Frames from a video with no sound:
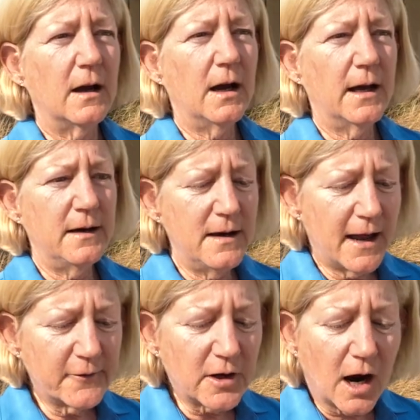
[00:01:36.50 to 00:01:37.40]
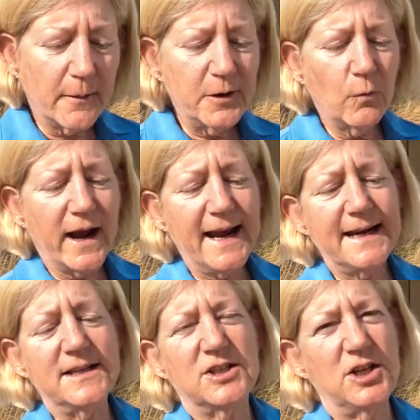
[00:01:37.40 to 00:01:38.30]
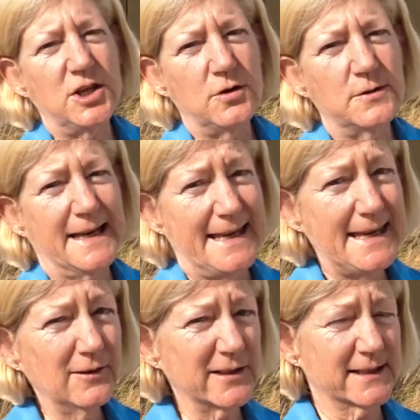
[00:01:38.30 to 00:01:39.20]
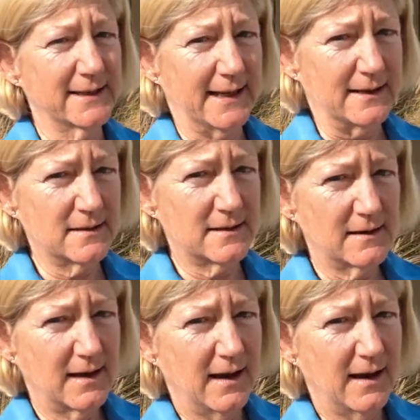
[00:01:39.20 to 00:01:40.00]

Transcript: Another common way is to use heel slings.